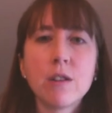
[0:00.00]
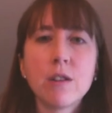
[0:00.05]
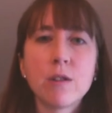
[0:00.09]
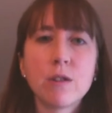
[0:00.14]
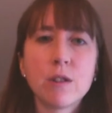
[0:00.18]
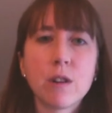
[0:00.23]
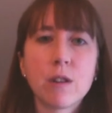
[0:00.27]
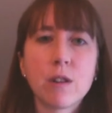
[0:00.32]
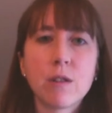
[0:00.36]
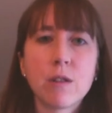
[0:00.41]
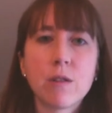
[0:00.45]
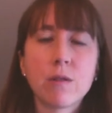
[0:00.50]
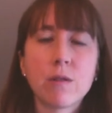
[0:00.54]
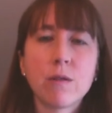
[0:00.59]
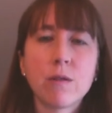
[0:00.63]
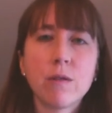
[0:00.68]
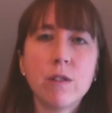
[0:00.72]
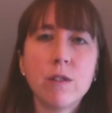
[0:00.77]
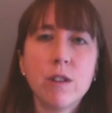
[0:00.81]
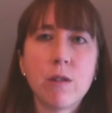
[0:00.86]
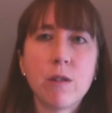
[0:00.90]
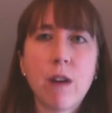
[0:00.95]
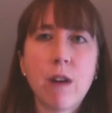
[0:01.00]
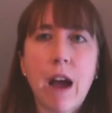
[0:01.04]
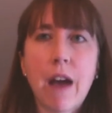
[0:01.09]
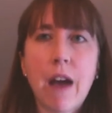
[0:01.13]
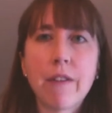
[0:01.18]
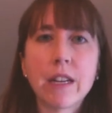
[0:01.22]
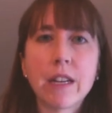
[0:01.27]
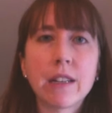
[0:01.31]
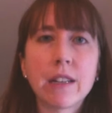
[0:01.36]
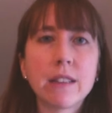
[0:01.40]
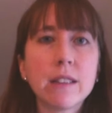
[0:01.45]
So,
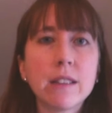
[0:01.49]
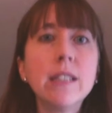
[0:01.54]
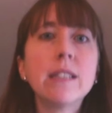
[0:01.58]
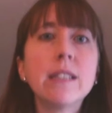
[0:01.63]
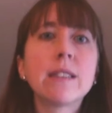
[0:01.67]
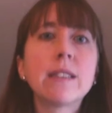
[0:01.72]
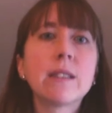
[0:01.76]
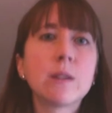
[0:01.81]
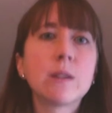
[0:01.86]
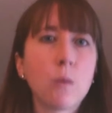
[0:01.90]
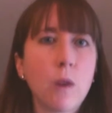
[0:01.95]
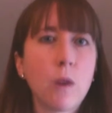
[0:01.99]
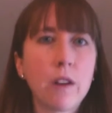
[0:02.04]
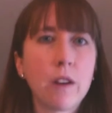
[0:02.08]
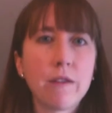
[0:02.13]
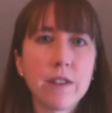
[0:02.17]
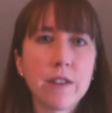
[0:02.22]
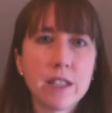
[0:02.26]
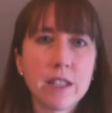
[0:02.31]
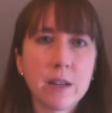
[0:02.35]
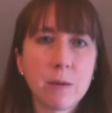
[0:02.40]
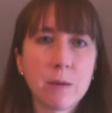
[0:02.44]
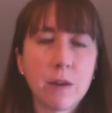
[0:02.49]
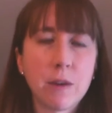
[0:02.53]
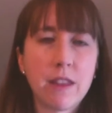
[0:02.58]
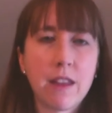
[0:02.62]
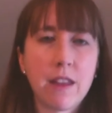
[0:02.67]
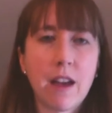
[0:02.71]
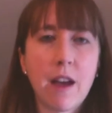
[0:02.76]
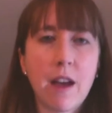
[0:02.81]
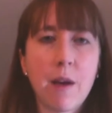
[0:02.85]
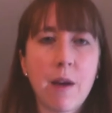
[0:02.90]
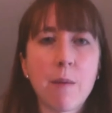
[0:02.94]
having at least one visit with
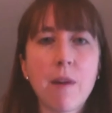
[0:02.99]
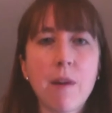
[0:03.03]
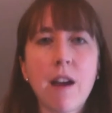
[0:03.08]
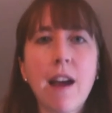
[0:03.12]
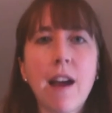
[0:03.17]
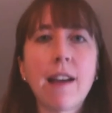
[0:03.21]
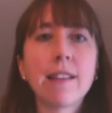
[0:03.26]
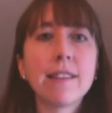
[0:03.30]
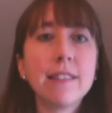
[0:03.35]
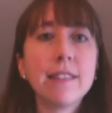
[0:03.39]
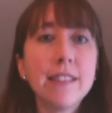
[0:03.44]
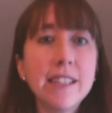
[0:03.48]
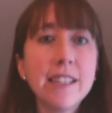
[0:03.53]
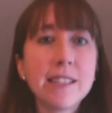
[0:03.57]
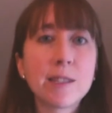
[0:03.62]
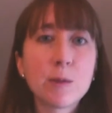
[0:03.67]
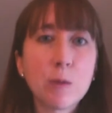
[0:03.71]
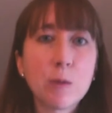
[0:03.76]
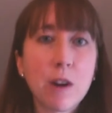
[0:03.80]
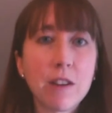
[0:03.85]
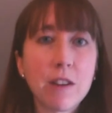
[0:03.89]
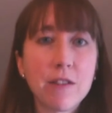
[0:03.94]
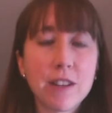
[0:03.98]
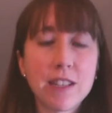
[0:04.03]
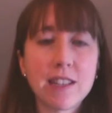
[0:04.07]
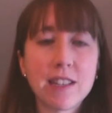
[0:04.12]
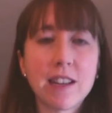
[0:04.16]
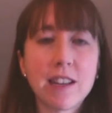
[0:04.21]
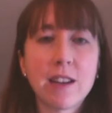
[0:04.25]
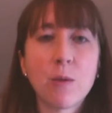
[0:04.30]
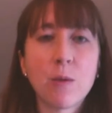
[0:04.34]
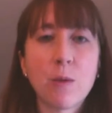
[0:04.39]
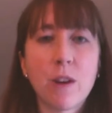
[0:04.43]
them, at least one
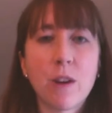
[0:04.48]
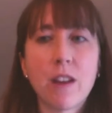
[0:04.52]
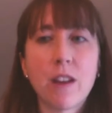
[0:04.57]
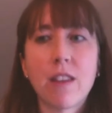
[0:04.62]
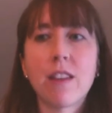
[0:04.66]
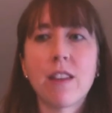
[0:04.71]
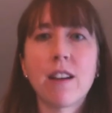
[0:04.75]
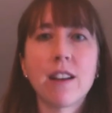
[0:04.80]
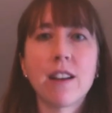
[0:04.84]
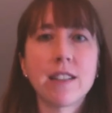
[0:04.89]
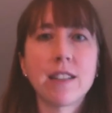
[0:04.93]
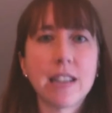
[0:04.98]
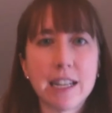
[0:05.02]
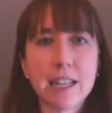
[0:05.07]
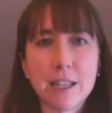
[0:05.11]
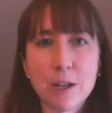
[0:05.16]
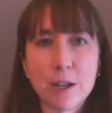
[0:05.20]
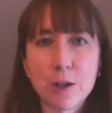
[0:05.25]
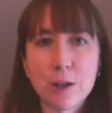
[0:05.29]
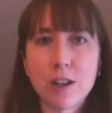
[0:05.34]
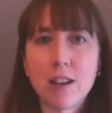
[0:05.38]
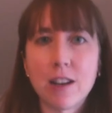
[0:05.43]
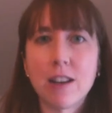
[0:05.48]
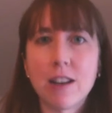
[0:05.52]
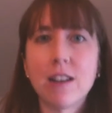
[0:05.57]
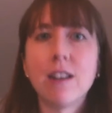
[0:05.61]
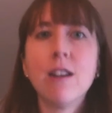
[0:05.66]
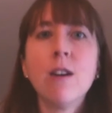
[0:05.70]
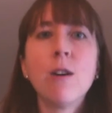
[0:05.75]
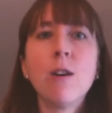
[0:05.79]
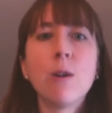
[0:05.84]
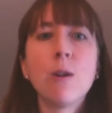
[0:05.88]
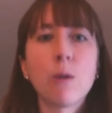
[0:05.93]
visit with a dietitian
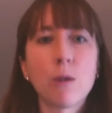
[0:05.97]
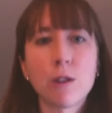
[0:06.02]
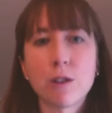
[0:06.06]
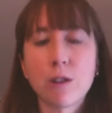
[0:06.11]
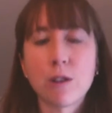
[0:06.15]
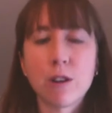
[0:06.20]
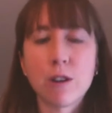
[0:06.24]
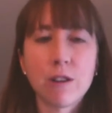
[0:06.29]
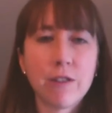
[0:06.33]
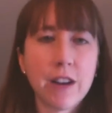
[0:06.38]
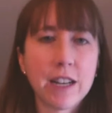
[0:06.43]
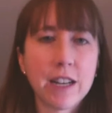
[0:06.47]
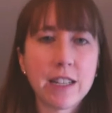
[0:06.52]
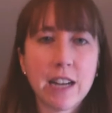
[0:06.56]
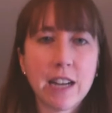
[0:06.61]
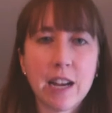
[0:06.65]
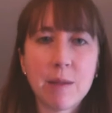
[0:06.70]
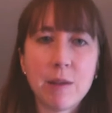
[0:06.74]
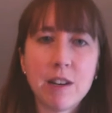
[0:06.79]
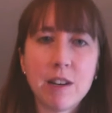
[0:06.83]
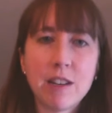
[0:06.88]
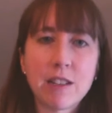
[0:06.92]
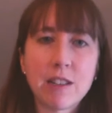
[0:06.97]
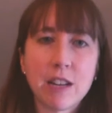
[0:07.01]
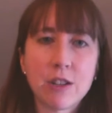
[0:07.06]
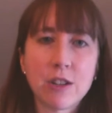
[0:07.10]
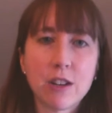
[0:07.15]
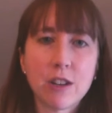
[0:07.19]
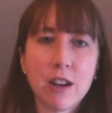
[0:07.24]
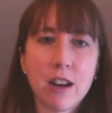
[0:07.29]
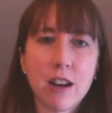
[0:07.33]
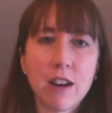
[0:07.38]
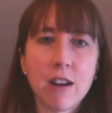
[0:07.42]
or a certified diabetes
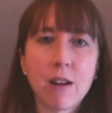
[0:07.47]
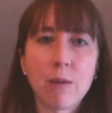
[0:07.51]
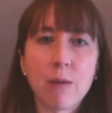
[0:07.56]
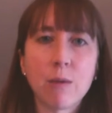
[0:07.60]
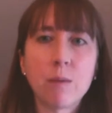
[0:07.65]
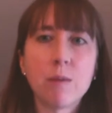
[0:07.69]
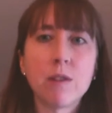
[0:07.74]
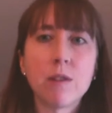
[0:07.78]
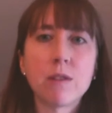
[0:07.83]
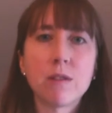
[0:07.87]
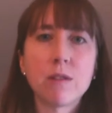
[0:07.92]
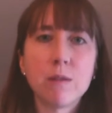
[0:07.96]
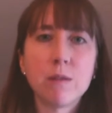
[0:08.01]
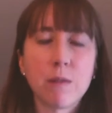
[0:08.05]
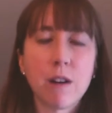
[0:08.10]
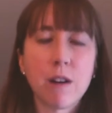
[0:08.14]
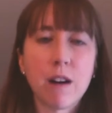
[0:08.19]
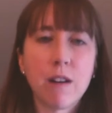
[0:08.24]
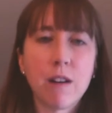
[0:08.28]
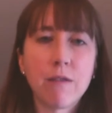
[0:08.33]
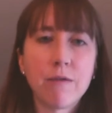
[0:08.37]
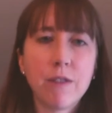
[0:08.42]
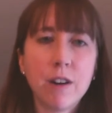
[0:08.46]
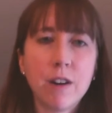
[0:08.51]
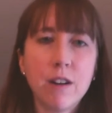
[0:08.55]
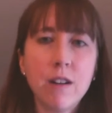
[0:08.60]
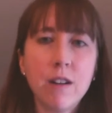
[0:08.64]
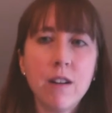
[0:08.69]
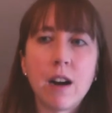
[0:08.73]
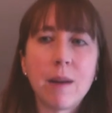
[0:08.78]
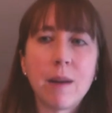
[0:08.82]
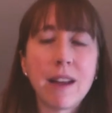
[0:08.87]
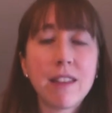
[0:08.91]
educator would be super
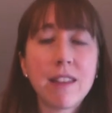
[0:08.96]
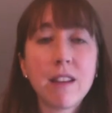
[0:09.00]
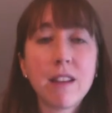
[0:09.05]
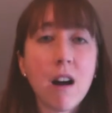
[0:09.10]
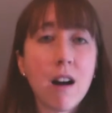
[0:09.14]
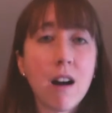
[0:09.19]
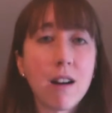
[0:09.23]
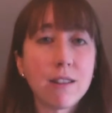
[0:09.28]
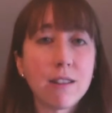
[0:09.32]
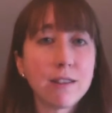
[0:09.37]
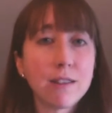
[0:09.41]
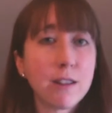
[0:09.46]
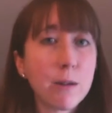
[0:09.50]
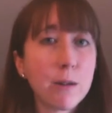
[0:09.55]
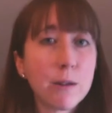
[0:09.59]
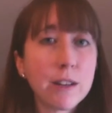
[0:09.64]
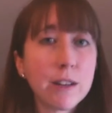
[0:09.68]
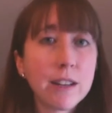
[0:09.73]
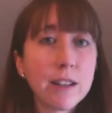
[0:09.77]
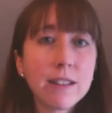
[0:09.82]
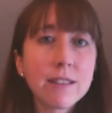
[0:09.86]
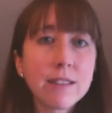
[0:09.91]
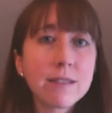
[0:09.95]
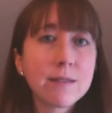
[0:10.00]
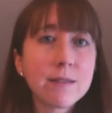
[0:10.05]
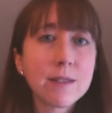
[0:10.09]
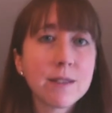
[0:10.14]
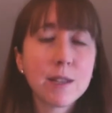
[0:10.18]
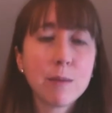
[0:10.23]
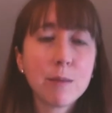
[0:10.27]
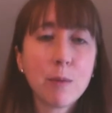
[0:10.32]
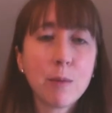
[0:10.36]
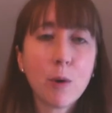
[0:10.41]
helpful. I think ongoing
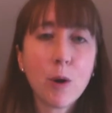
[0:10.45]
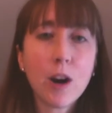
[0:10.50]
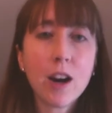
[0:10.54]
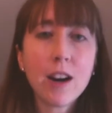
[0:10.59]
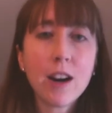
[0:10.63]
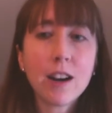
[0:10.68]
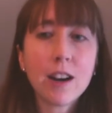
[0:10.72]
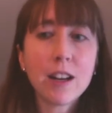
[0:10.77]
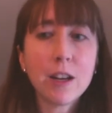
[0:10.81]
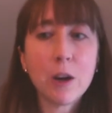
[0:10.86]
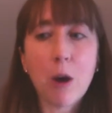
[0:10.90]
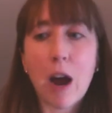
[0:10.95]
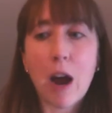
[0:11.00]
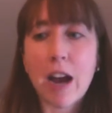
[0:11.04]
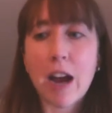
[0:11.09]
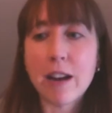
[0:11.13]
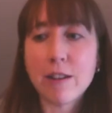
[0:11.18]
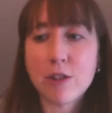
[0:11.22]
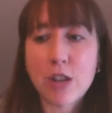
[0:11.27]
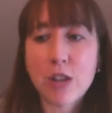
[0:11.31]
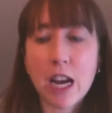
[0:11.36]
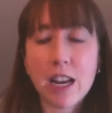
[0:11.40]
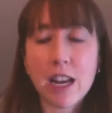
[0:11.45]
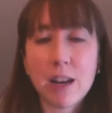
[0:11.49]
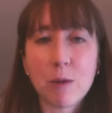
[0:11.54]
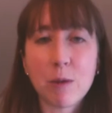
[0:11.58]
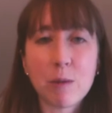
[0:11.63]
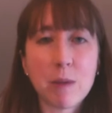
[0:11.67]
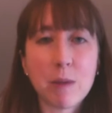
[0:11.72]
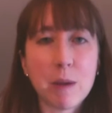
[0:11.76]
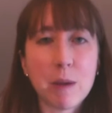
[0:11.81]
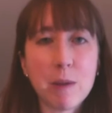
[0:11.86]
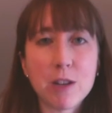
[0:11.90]
support, I check in
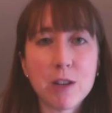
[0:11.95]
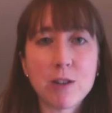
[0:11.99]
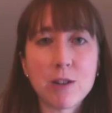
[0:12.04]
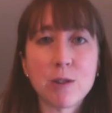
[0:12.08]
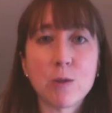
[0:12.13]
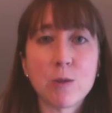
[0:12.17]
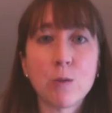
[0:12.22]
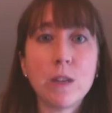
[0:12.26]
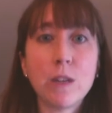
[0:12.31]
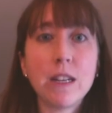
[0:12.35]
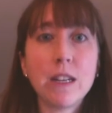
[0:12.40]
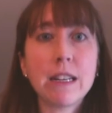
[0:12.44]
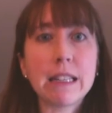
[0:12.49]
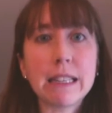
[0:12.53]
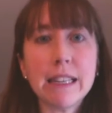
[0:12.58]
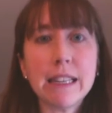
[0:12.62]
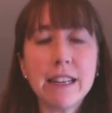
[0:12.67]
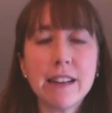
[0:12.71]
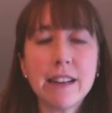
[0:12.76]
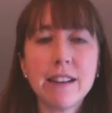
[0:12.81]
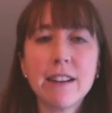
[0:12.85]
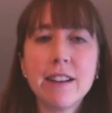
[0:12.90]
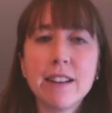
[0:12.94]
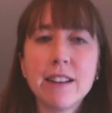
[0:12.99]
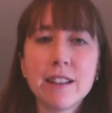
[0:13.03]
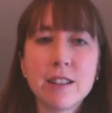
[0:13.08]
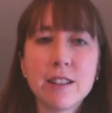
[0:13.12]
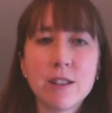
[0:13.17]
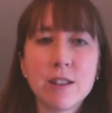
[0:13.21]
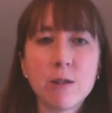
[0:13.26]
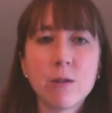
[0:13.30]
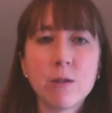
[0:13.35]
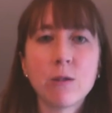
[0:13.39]
with my patients weekly
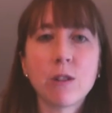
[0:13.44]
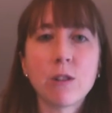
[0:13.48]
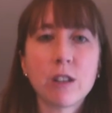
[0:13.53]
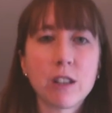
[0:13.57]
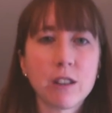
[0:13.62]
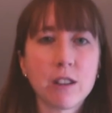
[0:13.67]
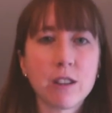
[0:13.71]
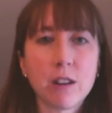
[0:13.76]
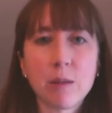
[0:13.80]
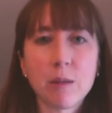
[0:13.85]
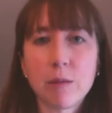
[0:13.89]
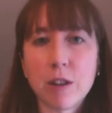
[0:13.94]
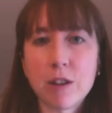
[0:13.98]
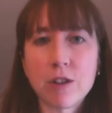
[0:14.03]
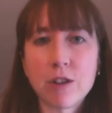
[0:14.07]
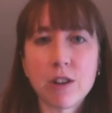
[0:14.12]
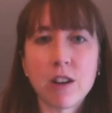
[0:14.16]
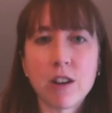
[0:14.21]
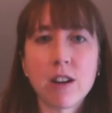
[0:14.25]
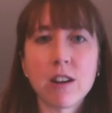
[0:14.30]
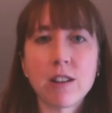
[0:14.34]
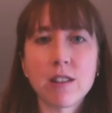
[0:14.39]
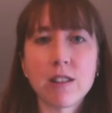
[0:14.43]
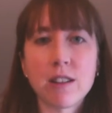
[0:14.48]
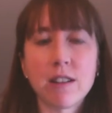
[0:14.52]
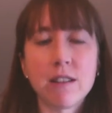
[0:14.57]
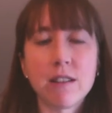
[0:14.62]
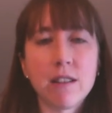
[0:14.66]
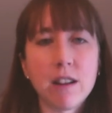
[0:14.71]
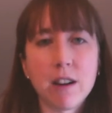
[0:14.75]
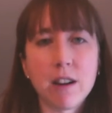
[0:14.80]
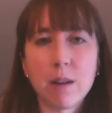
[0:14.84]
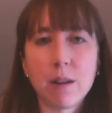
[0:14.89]
to look at their blood sugars
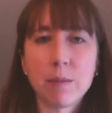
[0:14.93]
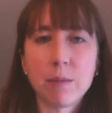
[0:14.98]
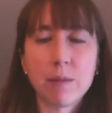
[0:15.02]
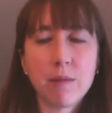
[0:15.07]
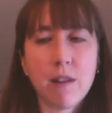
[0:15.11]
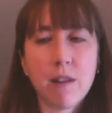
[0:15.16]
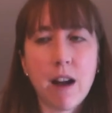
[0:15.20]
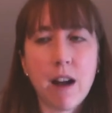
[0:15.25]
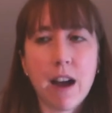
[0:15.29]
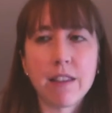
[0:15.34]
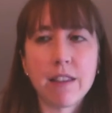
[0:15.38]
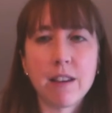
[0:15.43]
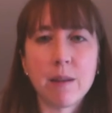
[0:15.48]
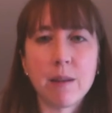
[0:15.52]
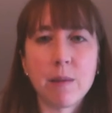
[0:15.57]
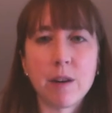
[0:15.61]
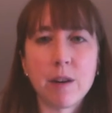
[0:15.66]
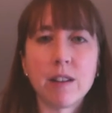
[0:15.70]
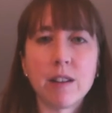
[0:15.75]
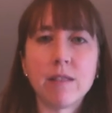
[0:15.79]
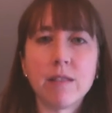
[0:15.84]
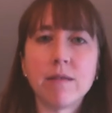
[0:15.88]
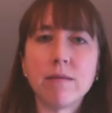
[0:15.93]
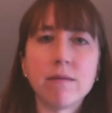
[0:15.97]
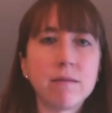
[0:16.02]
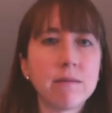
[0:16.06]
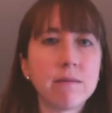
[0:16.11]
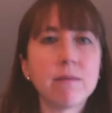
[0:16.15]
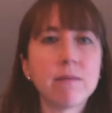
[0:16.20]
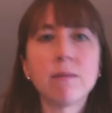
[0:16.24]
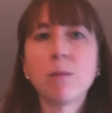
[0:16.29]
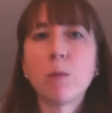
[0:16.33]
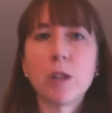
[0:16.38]
and help guide them on
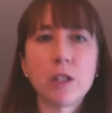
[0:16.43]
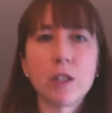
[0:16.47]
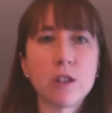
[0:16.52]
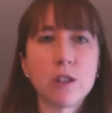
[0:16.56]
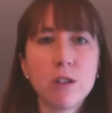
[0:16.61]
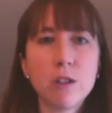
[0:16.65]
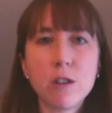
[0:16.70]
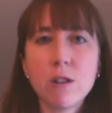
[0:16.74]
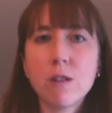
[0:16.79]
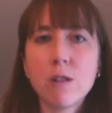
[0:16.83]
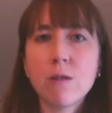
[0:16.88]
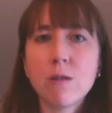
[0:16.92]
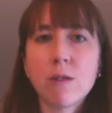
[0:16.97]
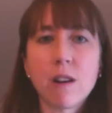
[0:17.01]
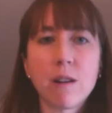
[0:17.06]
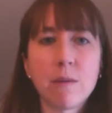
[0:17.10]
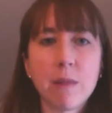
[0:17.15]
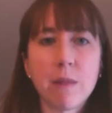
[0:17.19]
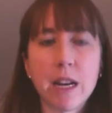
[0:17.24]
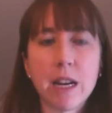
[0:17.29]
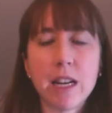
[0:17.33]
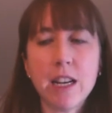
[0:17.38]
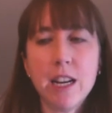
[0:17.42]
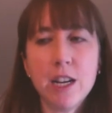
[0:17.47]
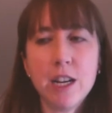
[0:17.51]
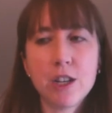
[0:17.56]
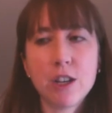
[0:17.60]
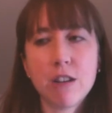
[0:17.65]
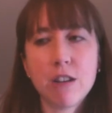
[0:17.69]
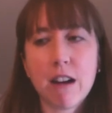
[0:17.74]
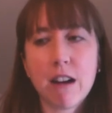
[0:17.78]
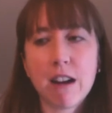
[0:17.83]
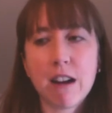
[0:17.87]
what to do or
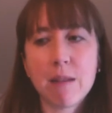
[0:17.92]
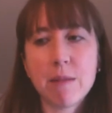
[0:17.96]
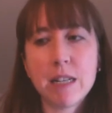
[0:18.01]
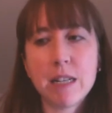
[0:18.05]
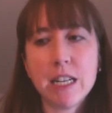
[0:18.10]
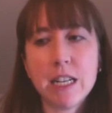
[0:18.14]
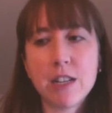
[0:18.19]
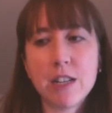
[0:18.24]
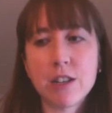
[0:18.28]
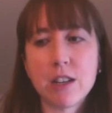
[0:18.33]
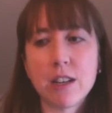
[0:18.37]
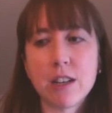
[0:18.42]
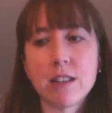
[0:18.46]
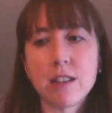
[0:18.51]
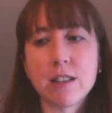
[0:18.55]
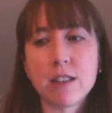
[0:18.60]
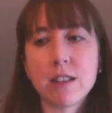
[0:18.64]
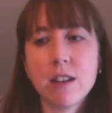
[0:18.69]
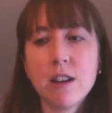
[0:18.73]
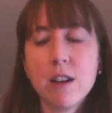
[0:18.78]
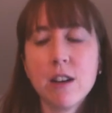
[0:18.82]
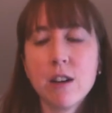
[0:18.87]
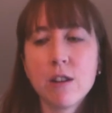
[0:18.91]
medication recommendations.